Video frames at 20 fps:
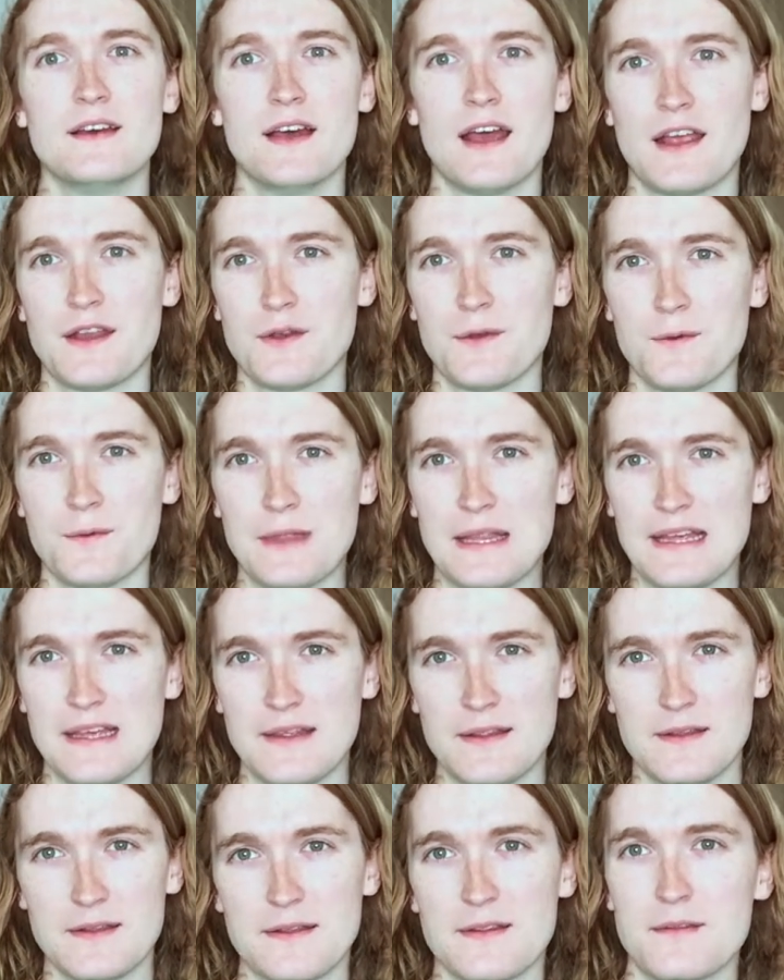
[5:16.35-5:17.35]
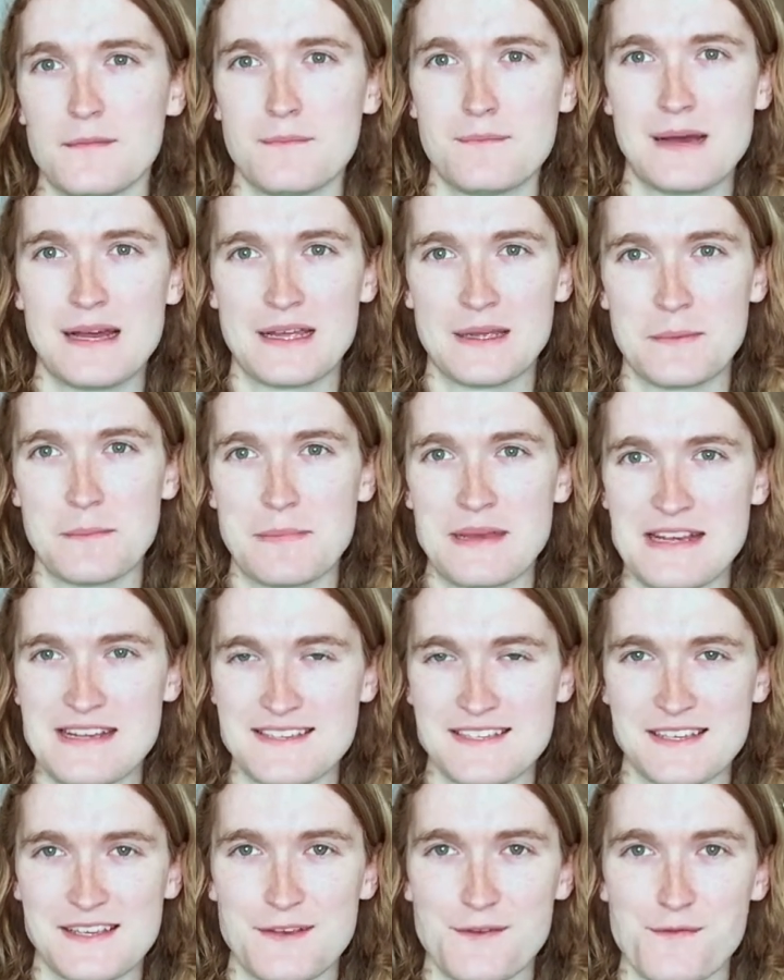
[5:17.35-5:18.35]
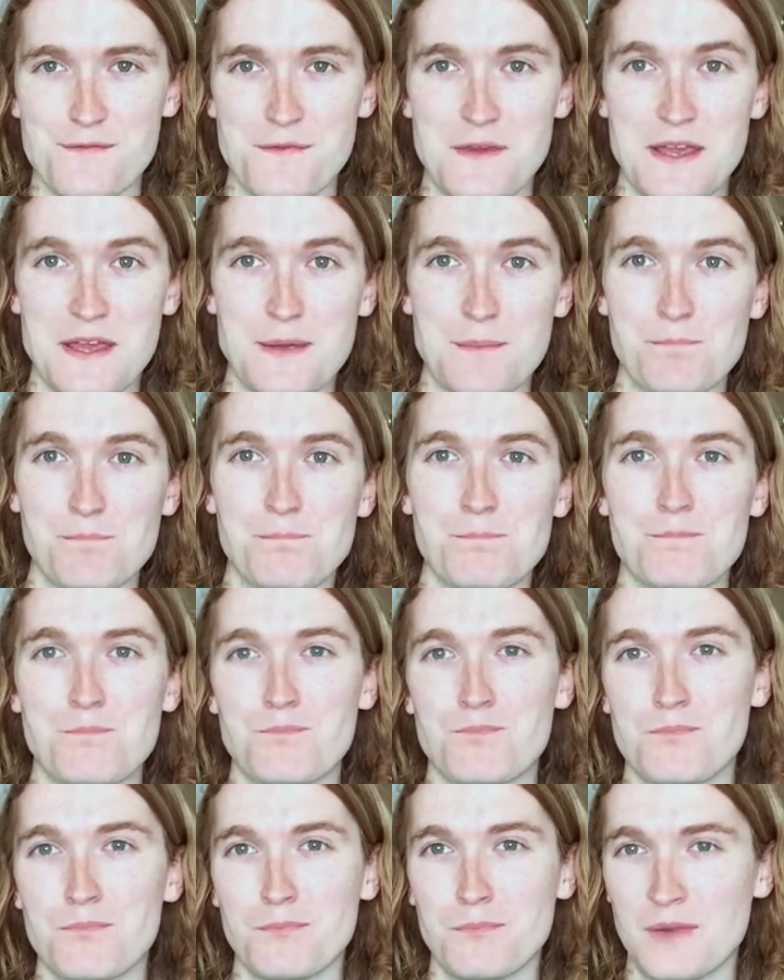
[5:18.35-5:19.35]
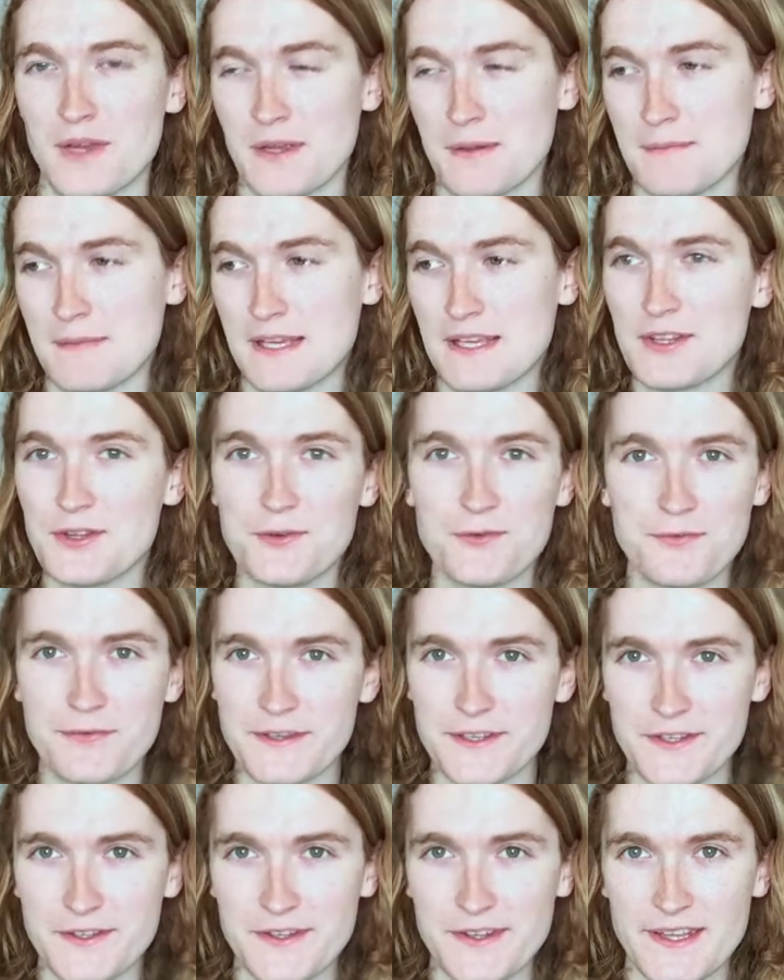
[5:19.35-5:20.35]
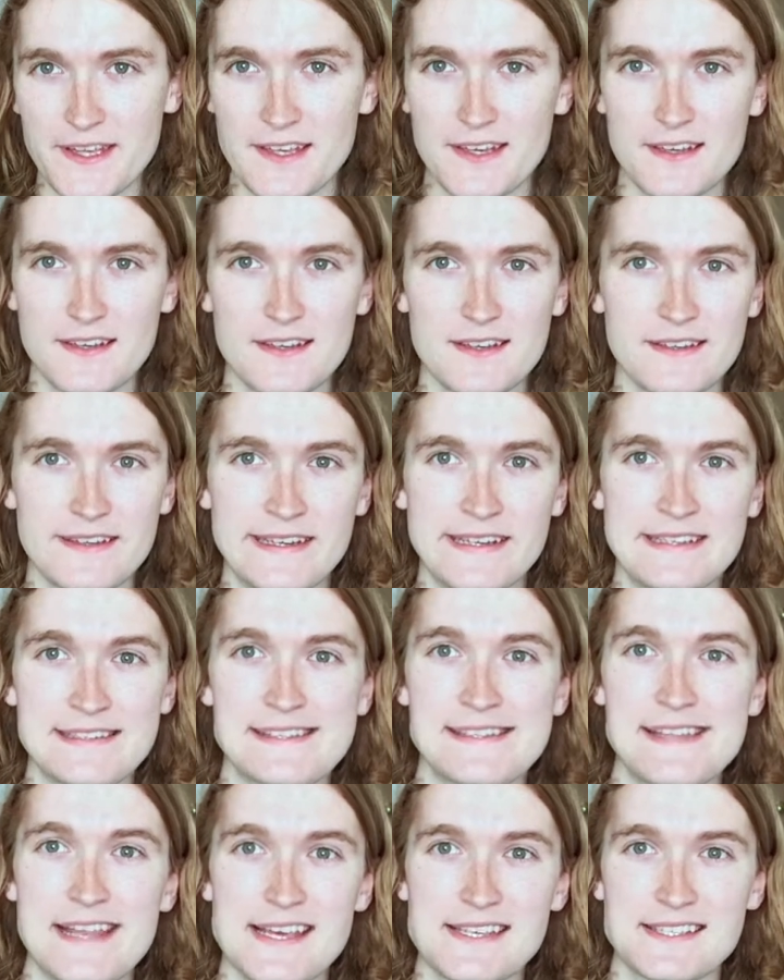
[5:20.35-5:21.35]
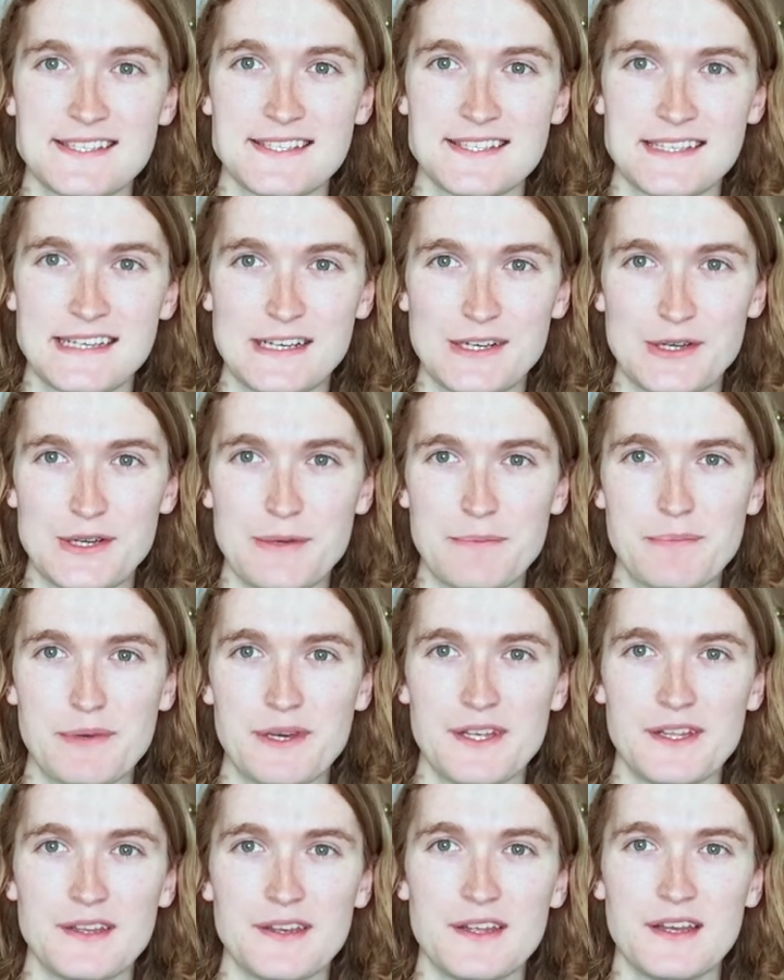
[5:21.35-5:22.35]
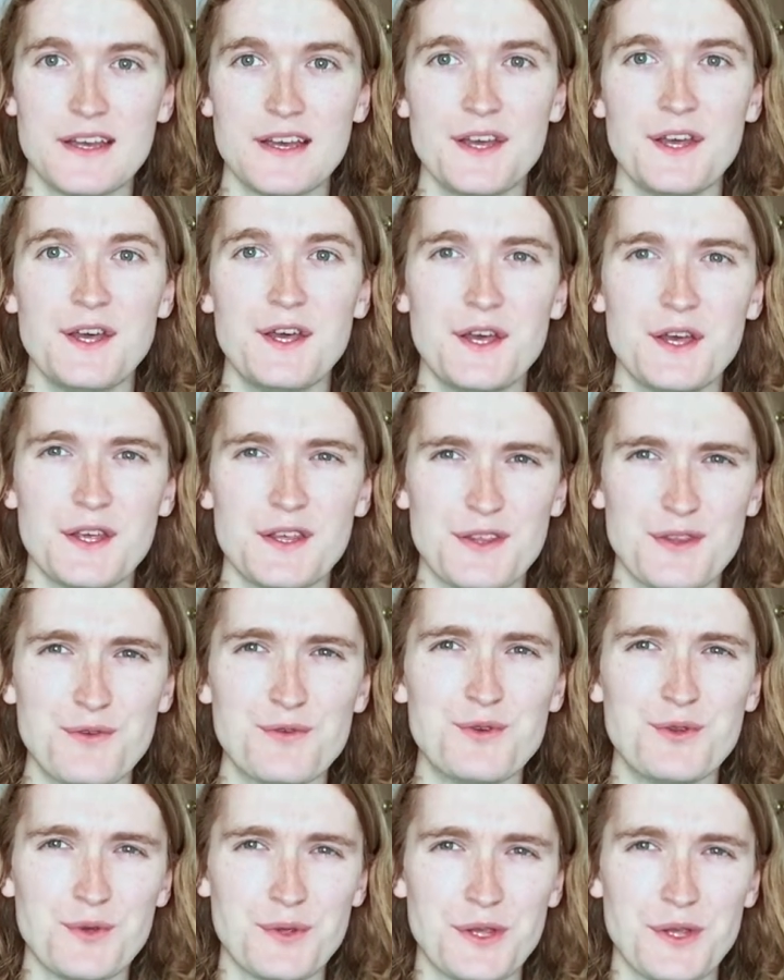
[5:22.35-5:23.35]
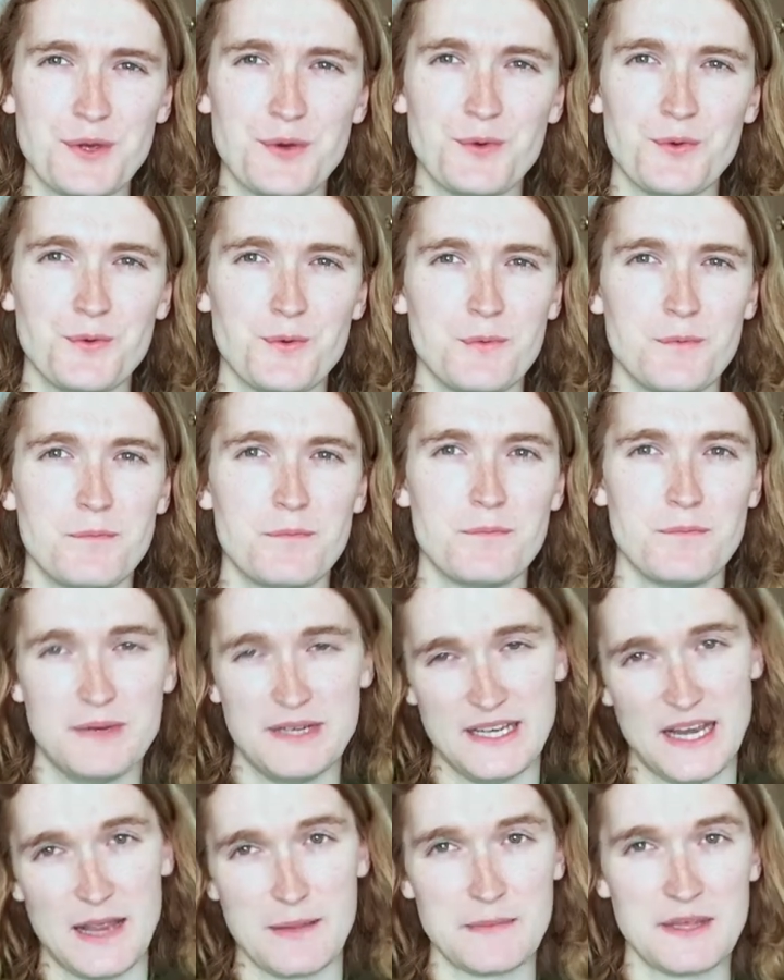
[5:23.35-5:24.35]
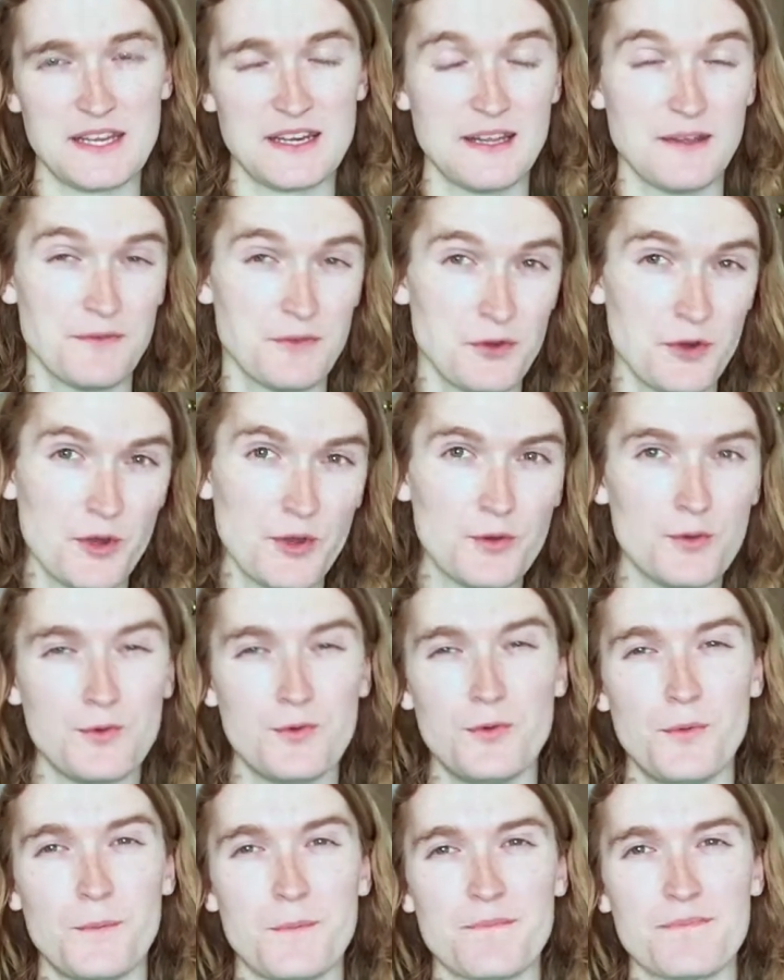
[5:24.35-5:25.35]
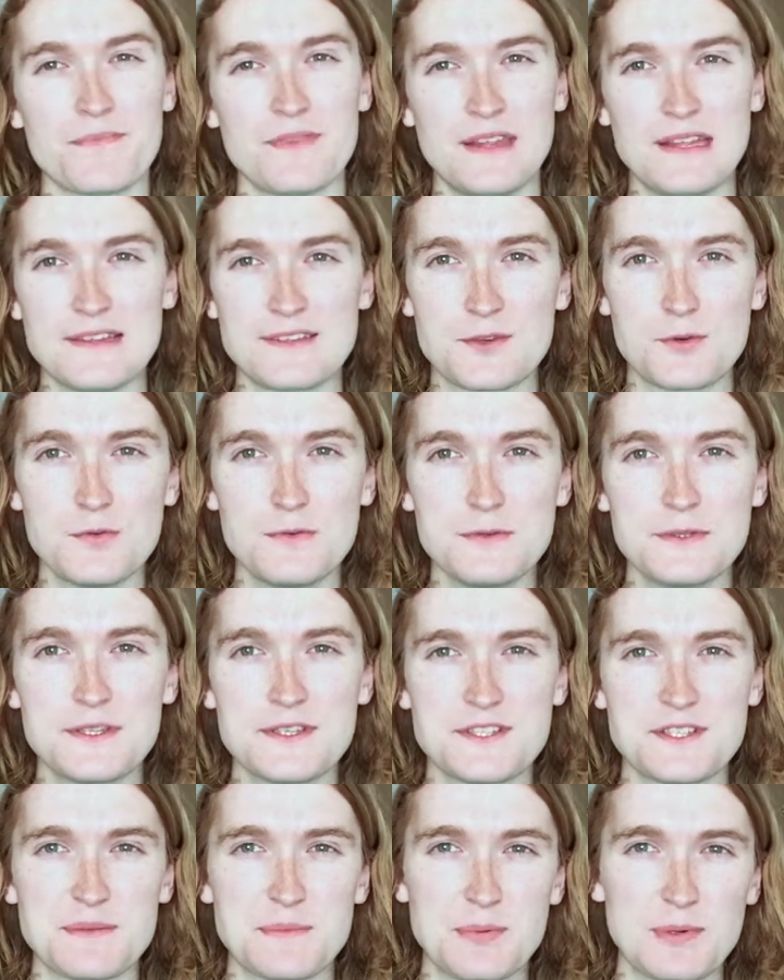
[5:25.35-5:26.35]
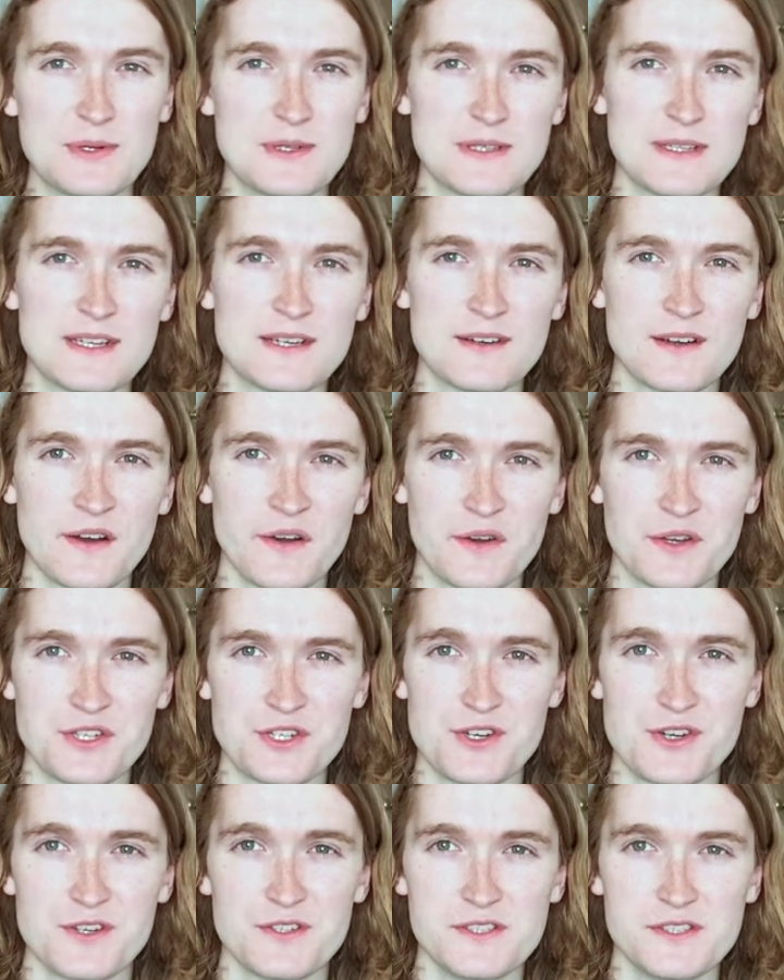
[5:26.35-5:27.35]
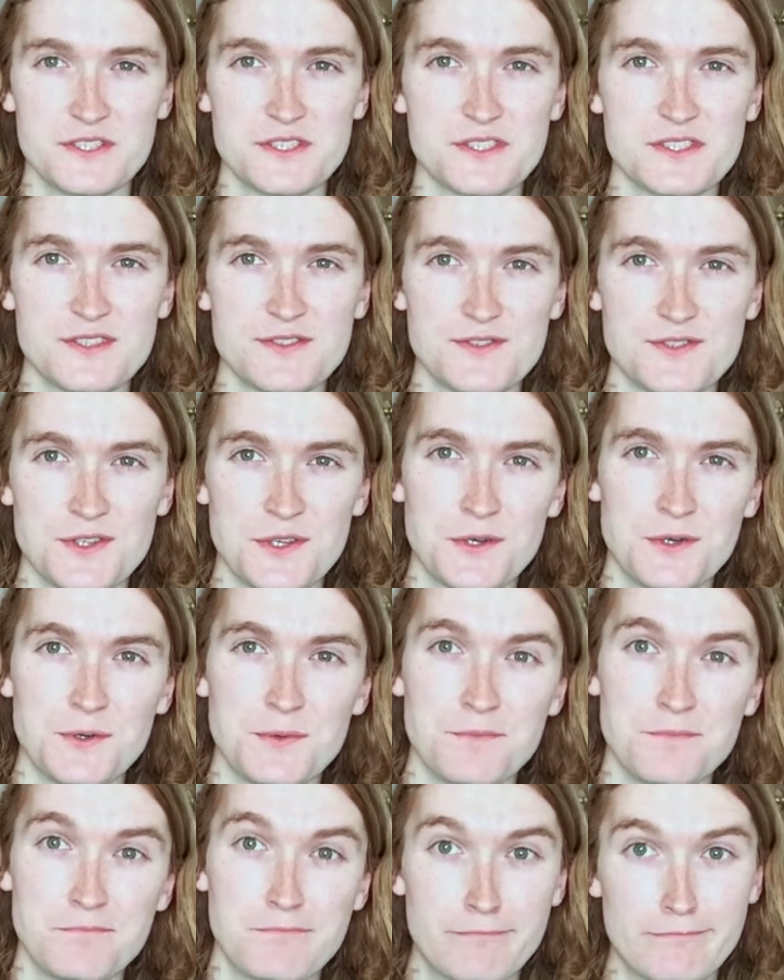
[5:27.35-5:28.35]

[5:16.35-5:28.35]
I know that my amazing fame might make you feel that it is necessary, but you do you. But I mean, if you do, it's cool to support literary journals, so